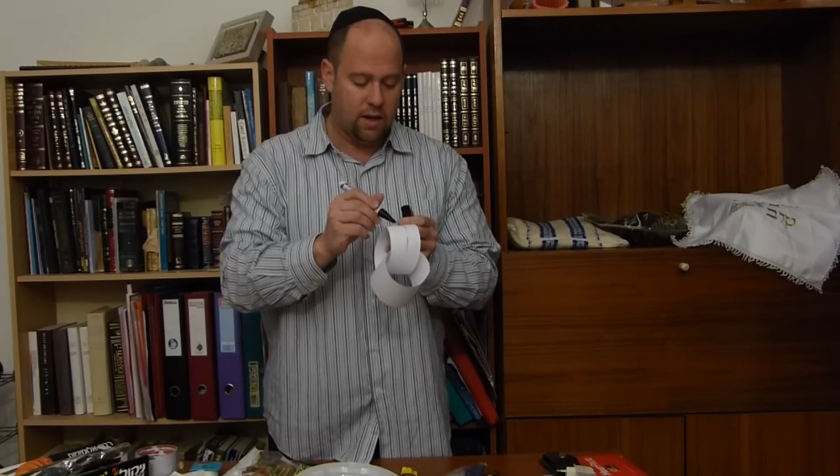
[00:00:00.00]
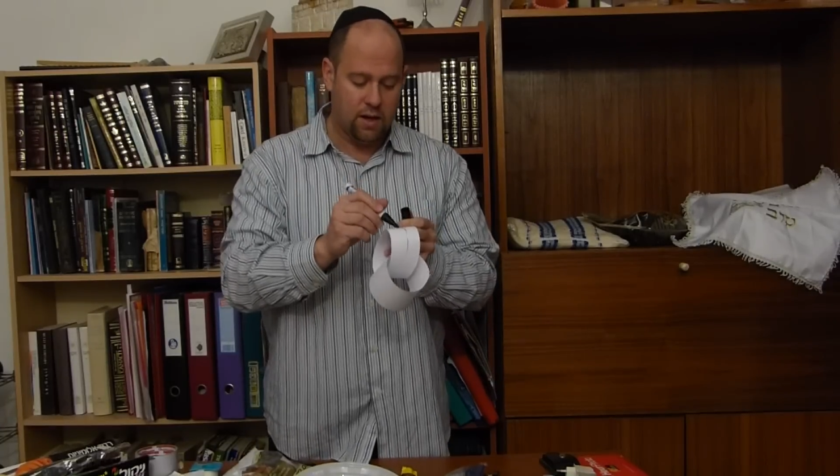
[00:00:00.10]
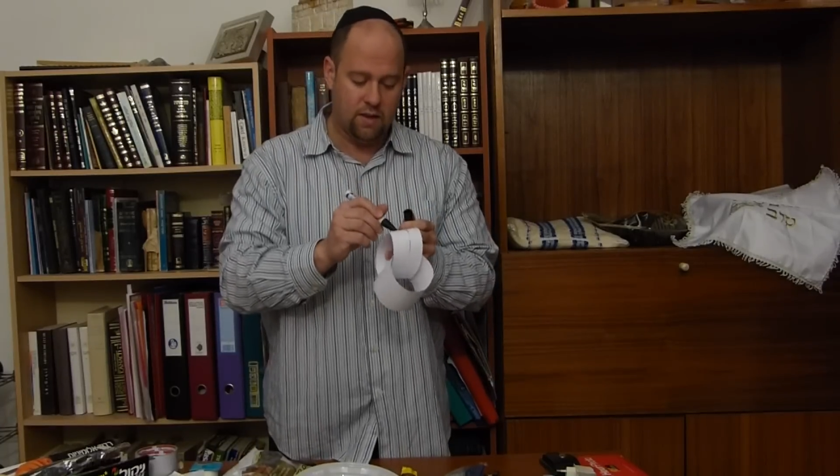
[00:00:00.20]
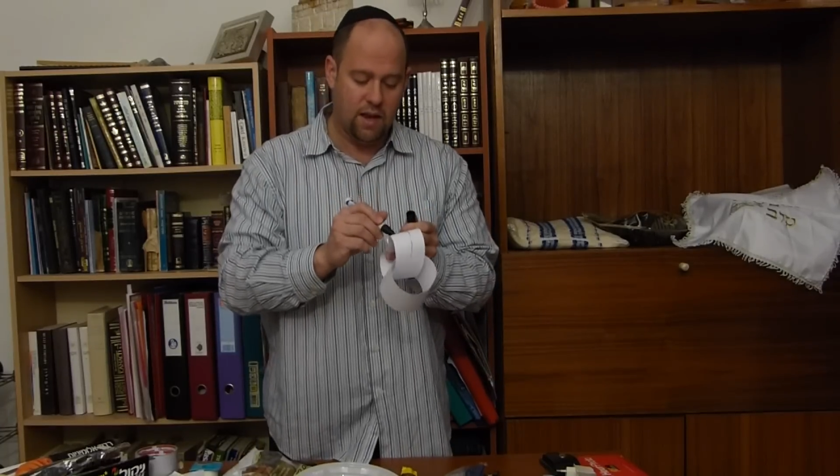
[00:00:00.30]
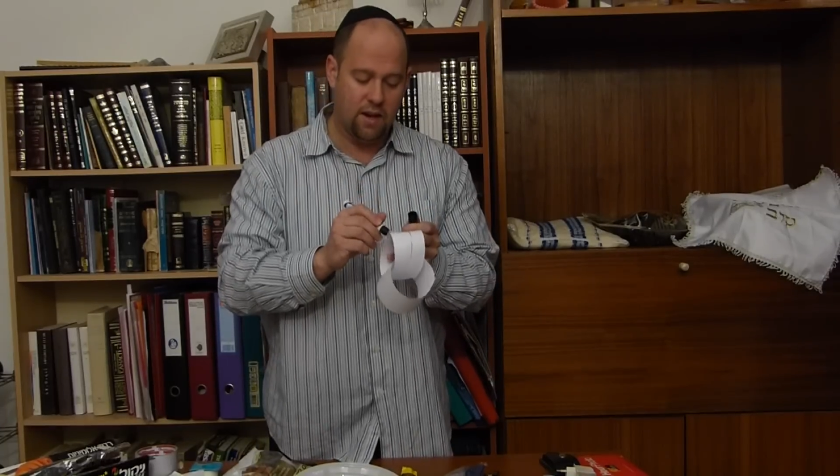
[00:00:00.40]

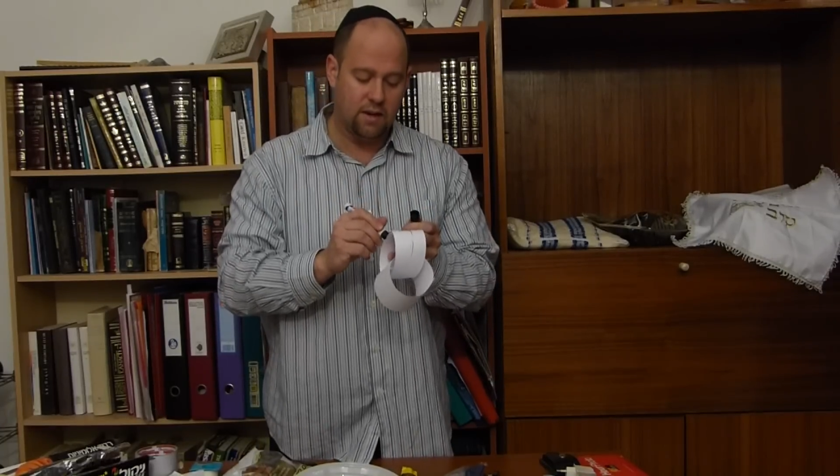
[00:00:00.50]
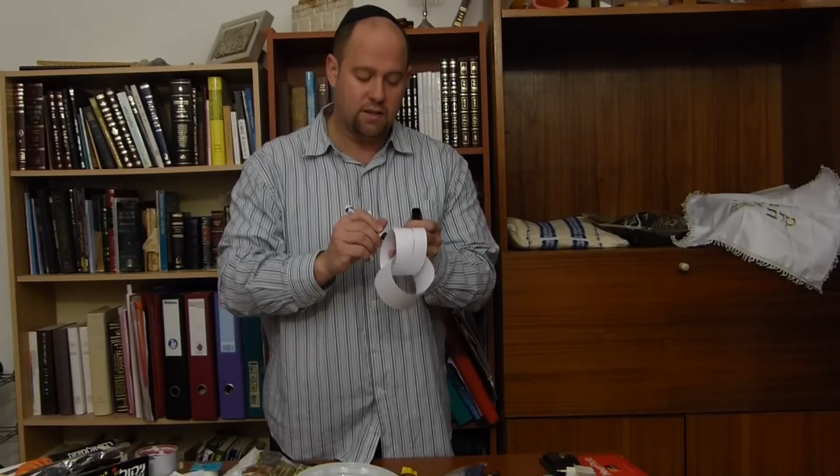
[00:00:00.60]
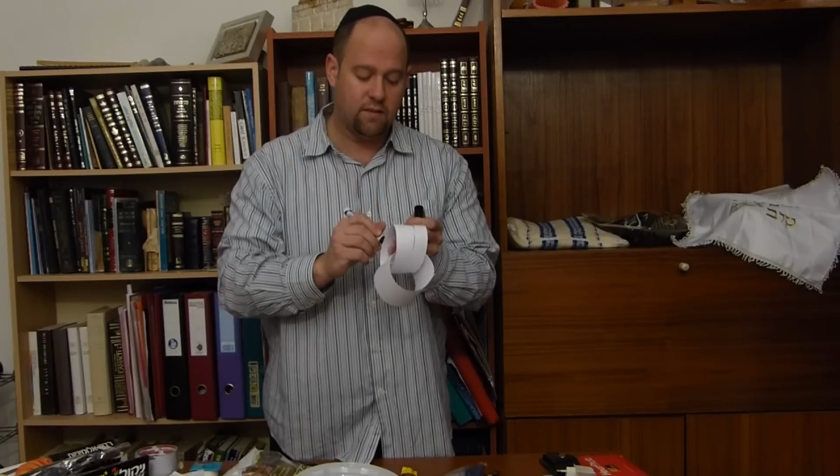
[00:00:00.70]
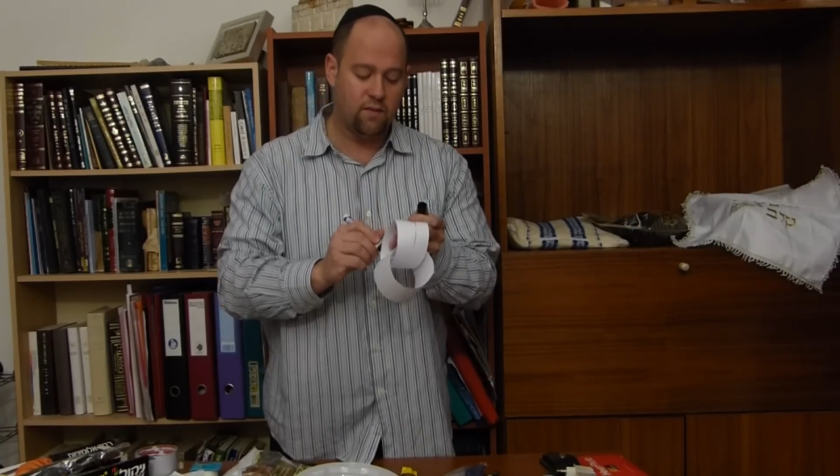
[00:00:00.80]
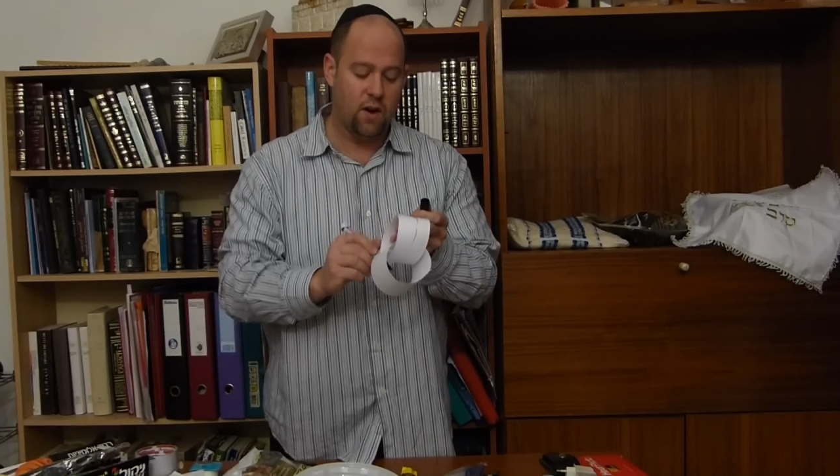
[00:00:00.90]
and then
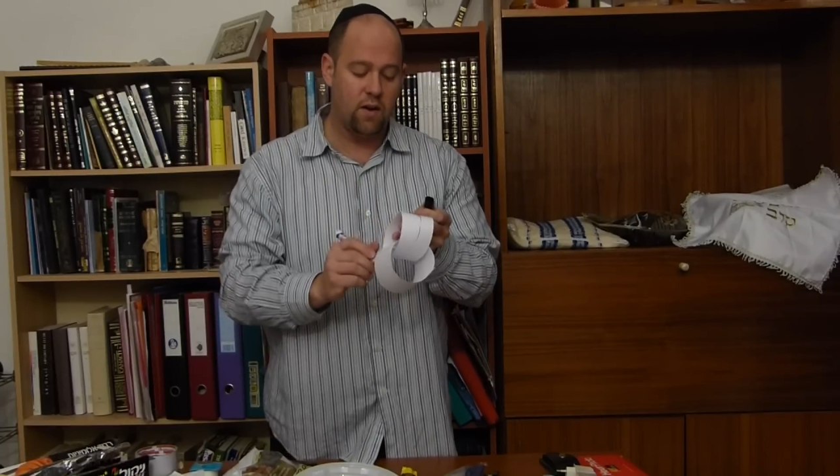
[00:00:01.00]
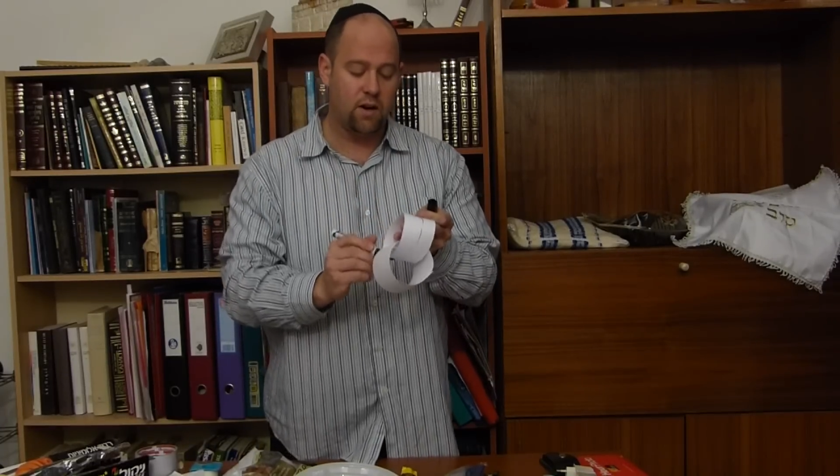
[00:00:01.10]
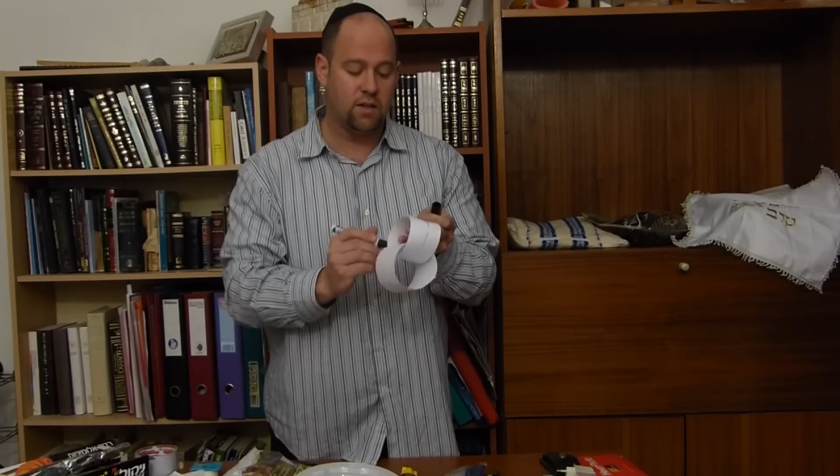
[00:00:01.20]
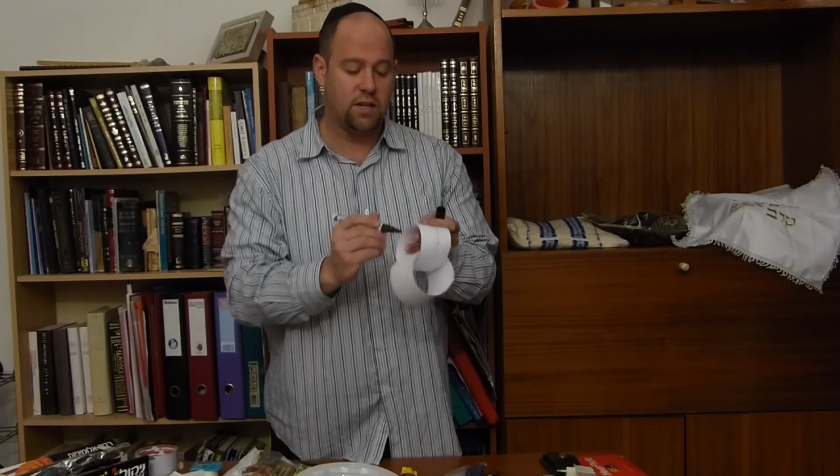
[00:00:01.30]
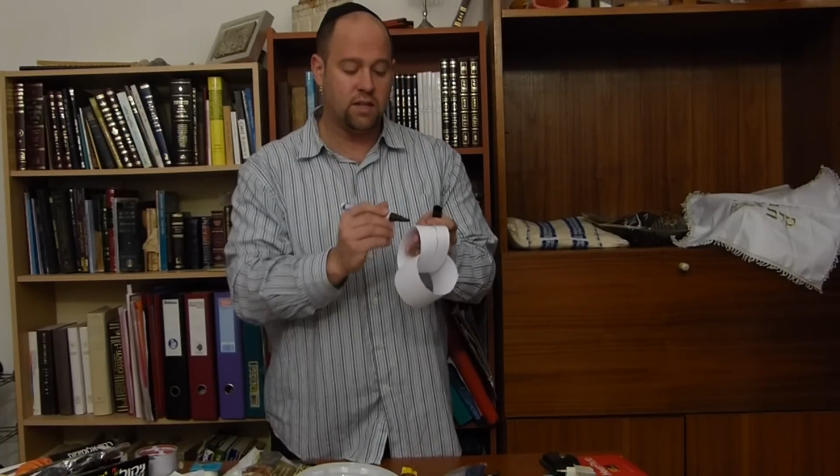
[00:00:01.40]
it's very
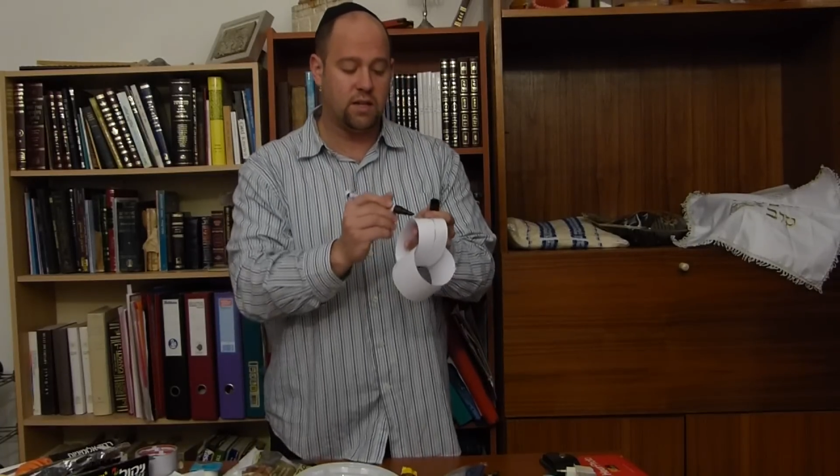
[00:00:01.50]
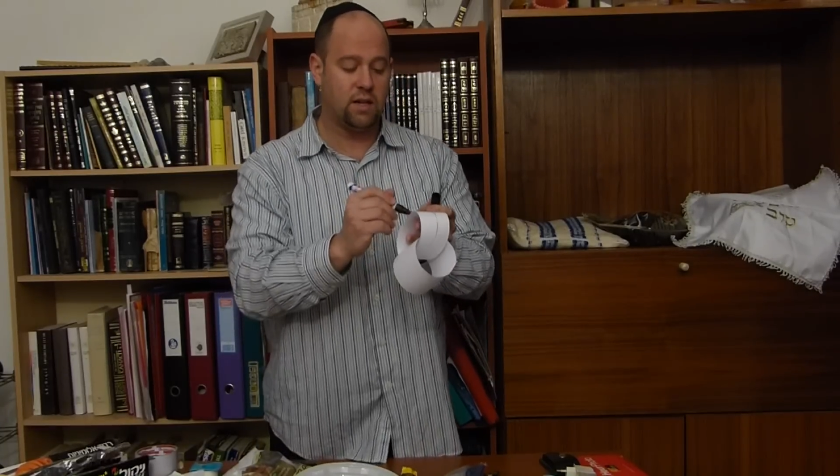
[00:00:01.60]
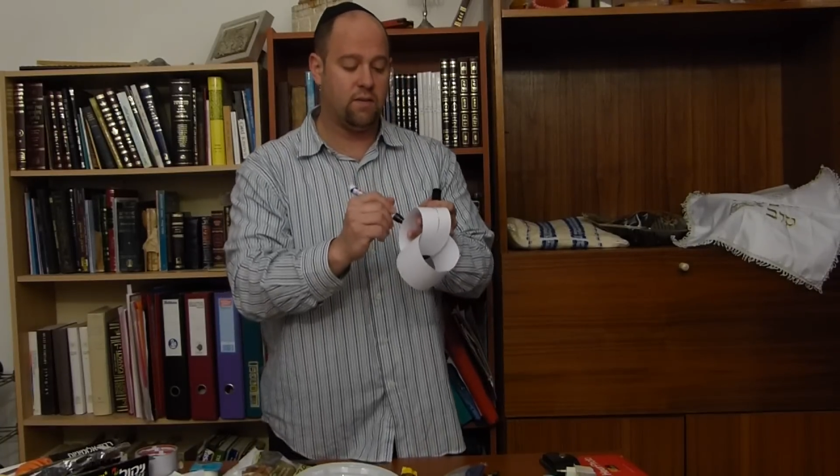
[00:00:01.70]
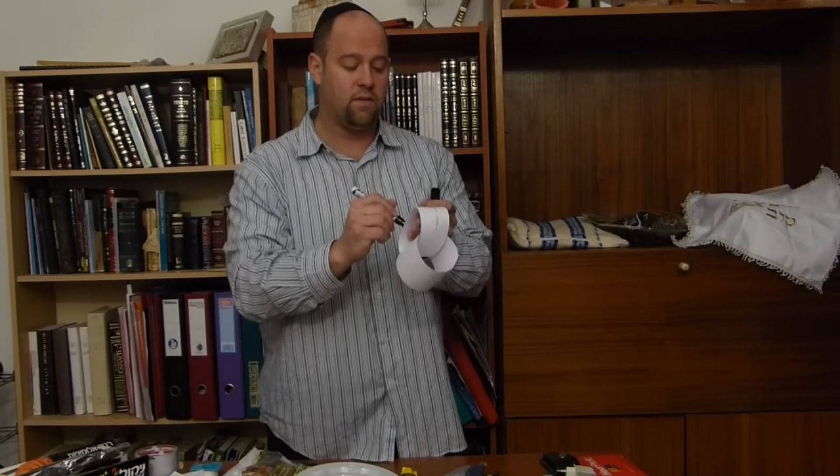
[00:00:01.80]
artistic,